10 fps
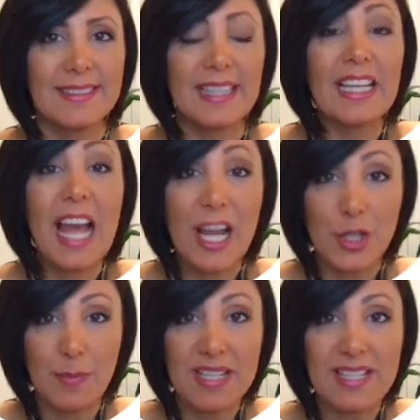In
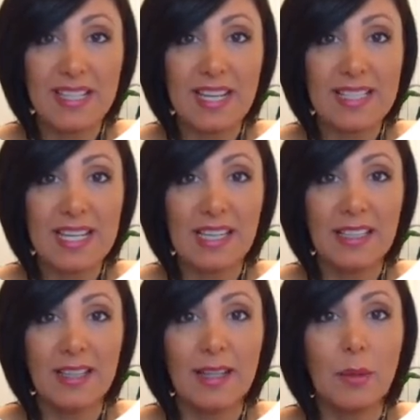hash-based indexing,
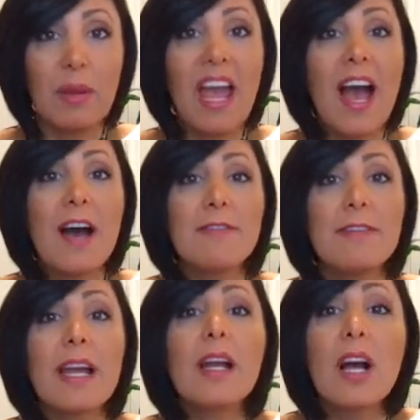we have
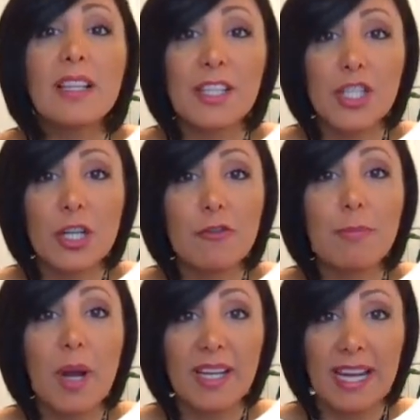a collection of
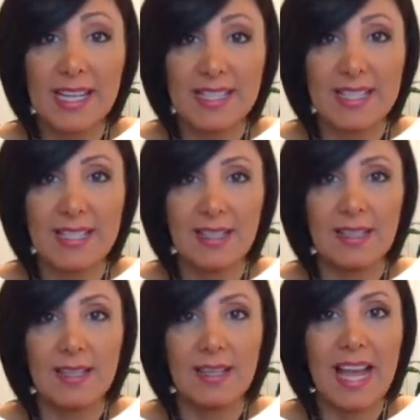buckets
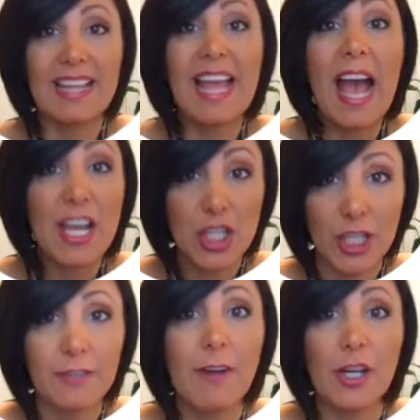and the
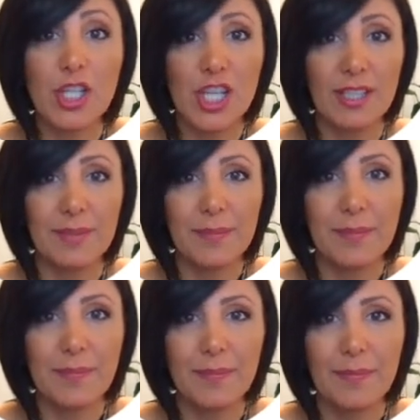hashing function.
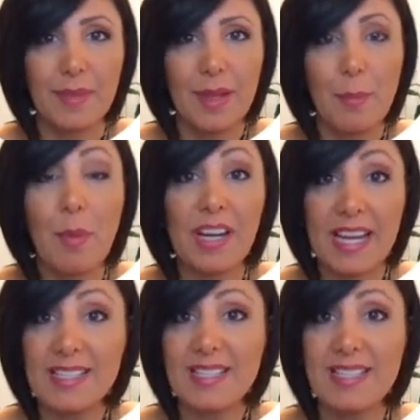
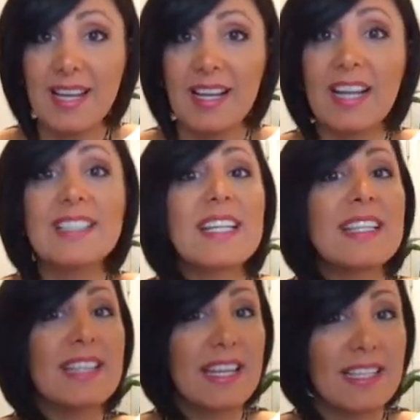Buckets
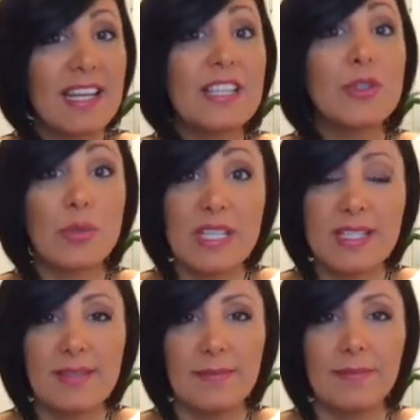contain data entries.